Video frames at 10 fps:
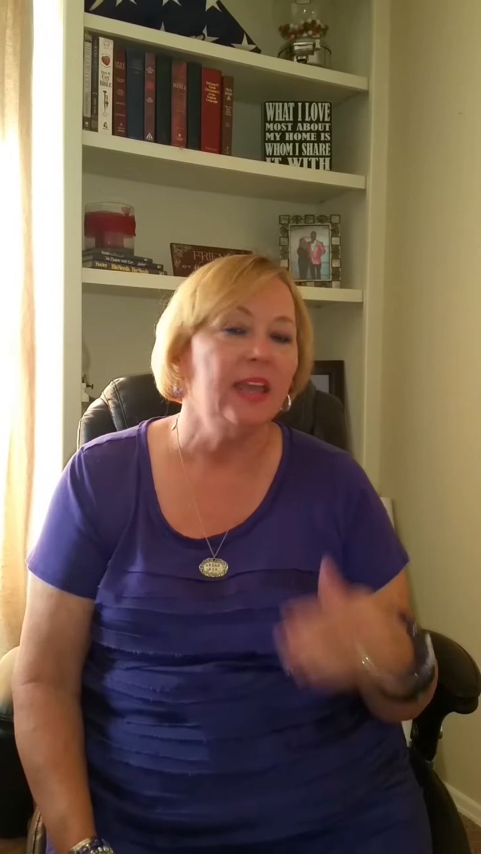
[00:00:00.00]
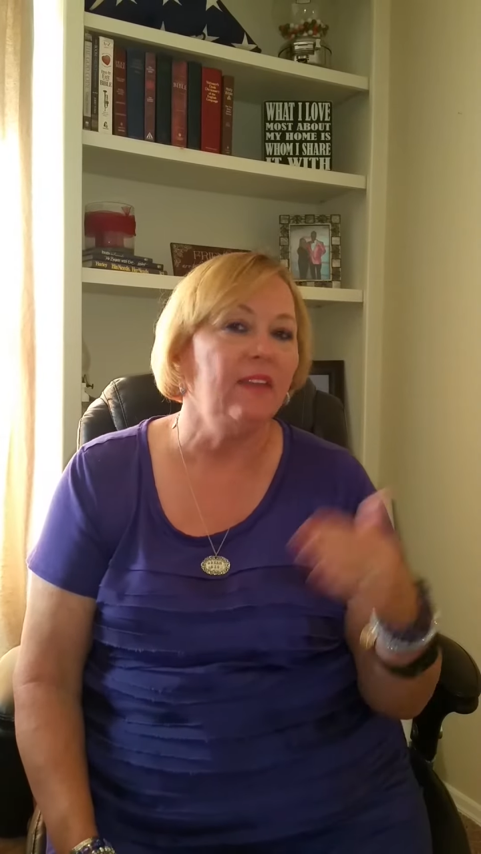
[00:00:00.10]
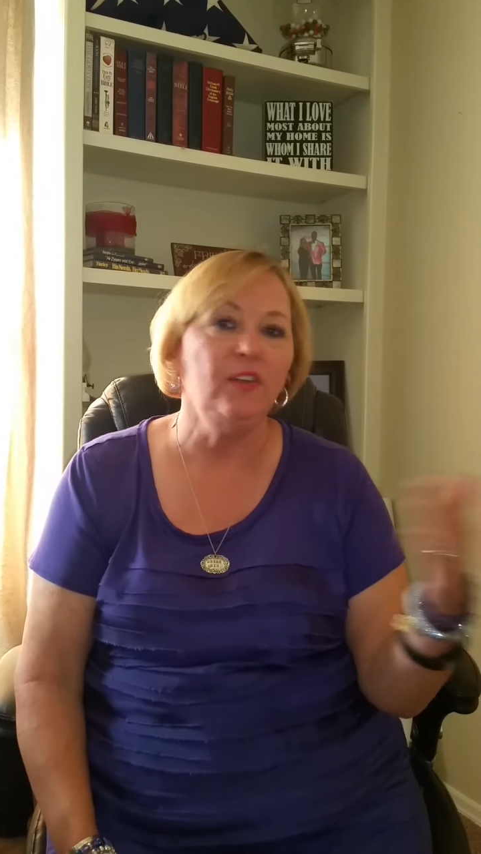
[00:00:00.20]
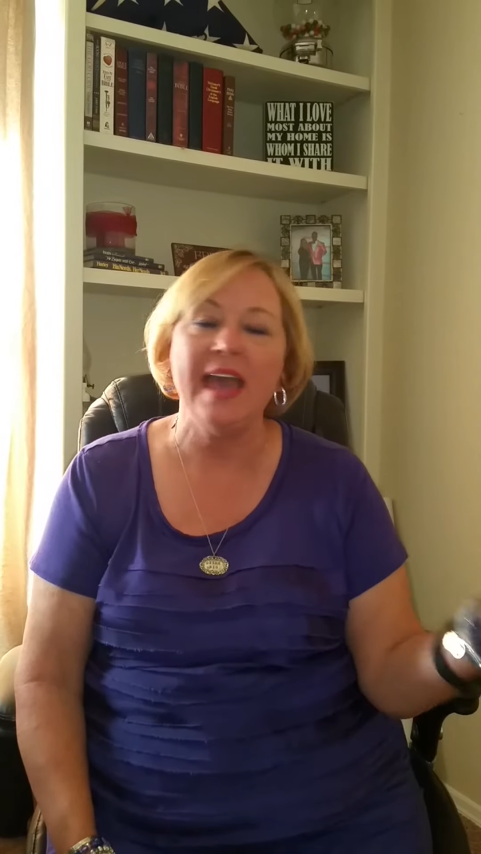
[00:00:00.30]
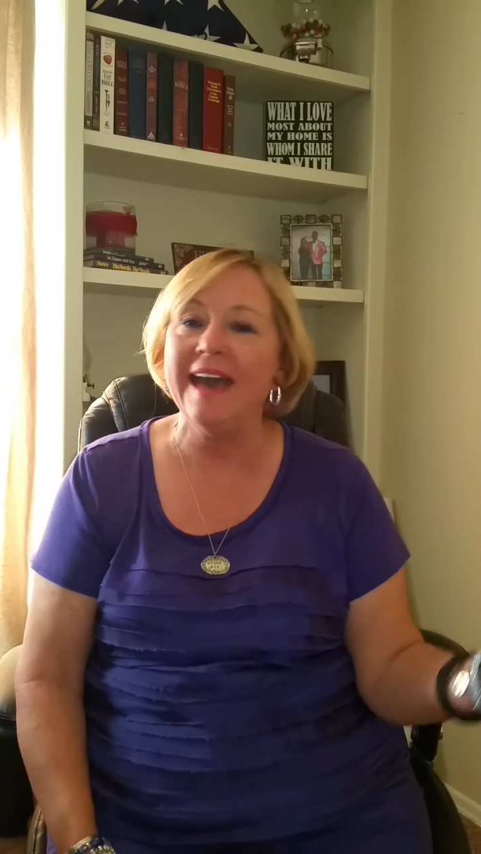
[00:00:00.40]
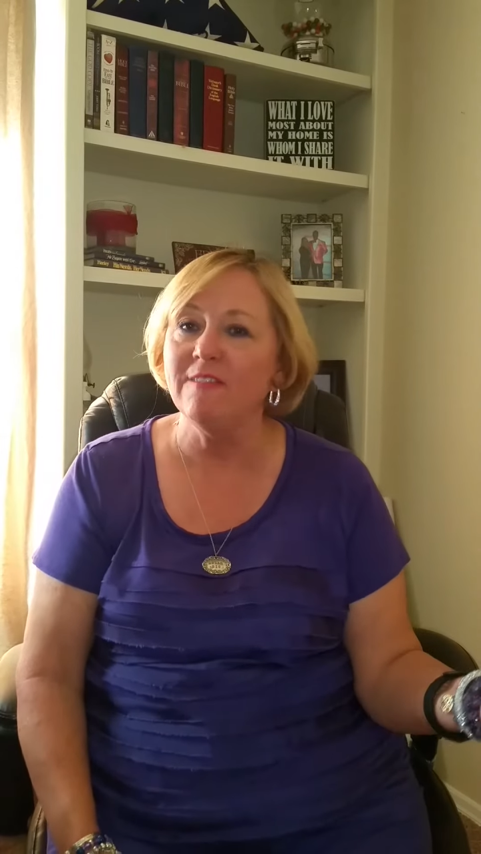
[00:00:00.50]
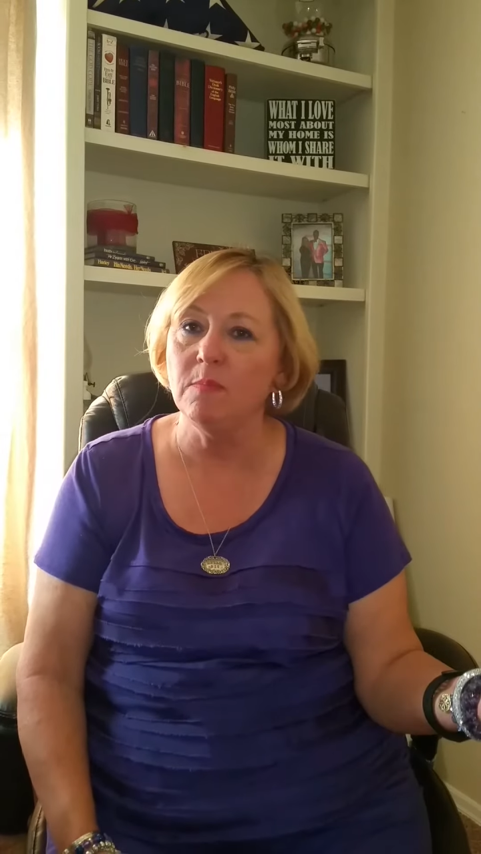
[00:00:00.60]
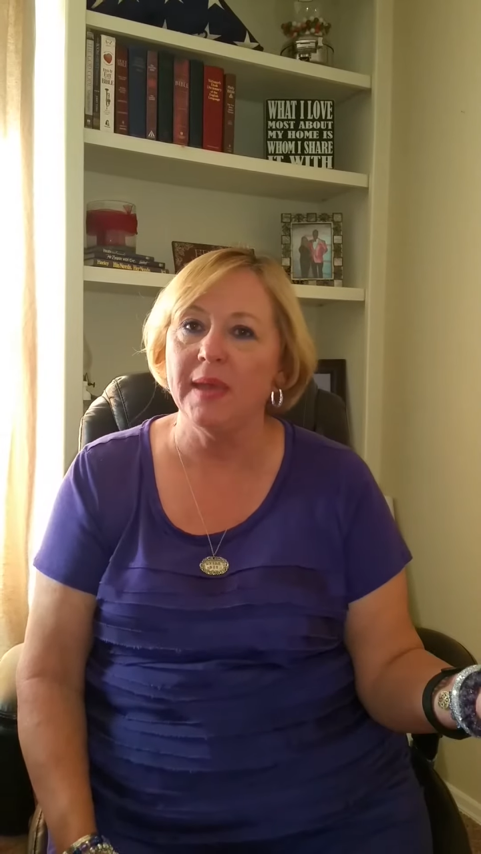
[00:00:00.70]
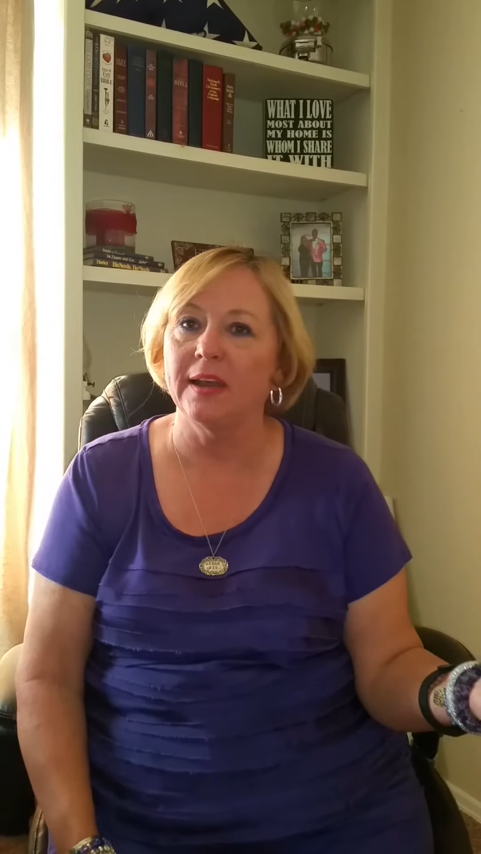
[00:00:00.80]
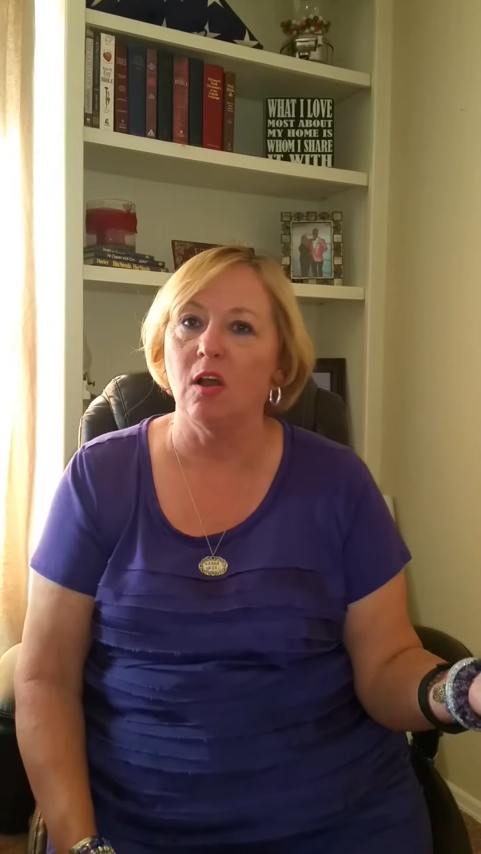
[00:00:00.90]
if you
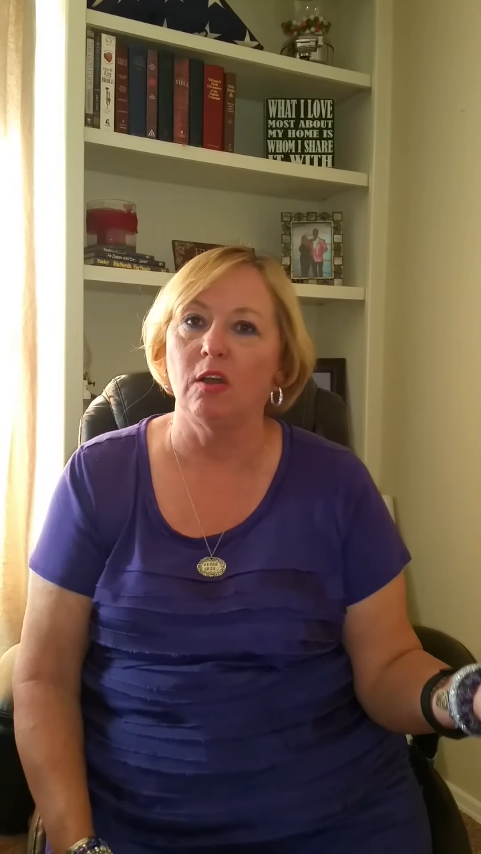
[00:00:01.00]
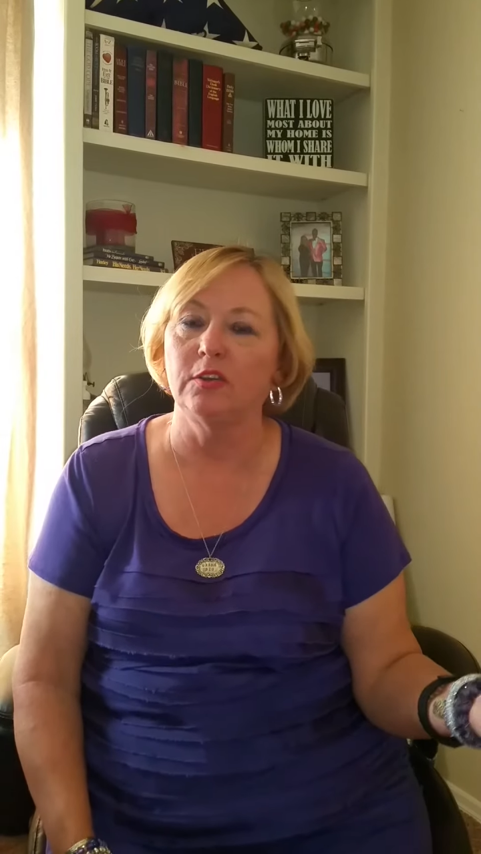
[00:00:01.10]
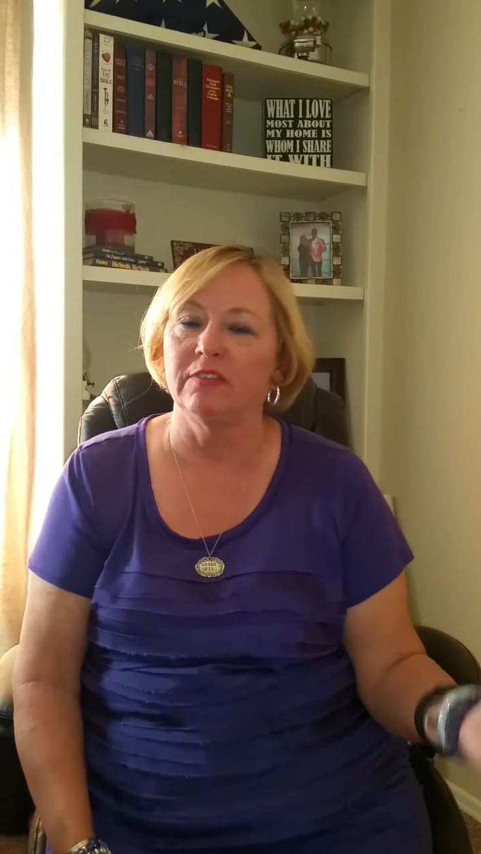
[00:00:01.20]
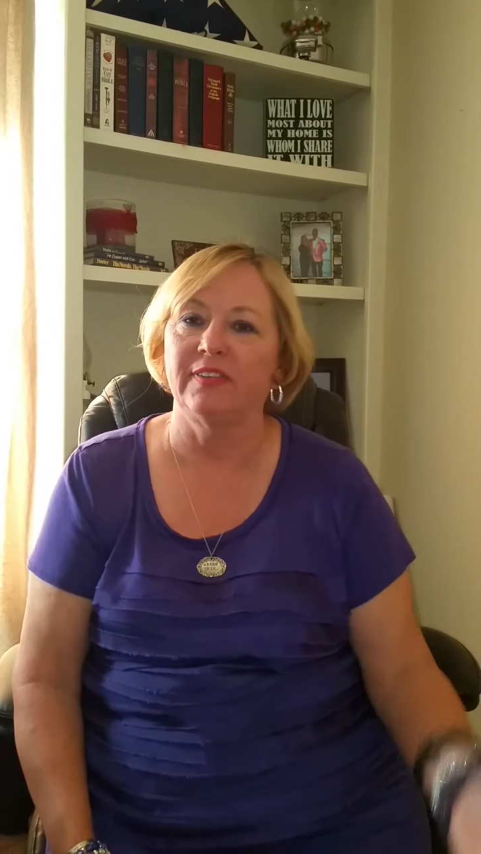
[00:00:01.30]
haven't met all your